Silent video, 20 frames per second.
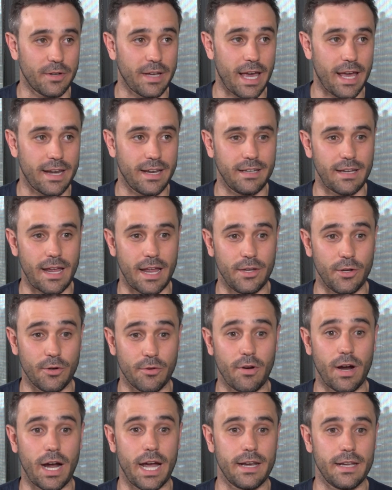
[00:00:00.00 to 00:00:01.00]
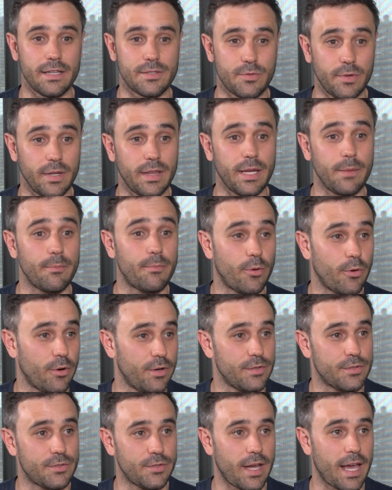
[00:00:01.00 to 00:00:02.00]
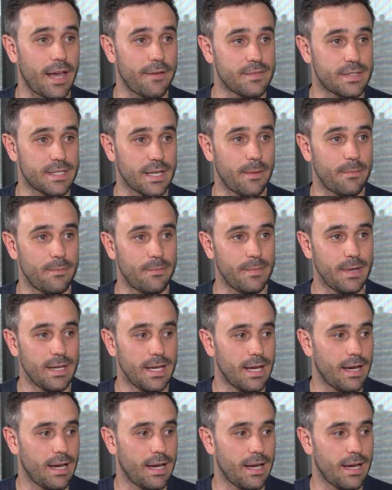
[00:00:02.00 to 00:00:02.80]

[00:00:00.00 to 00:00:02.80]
at, and you're right, it's really important to have some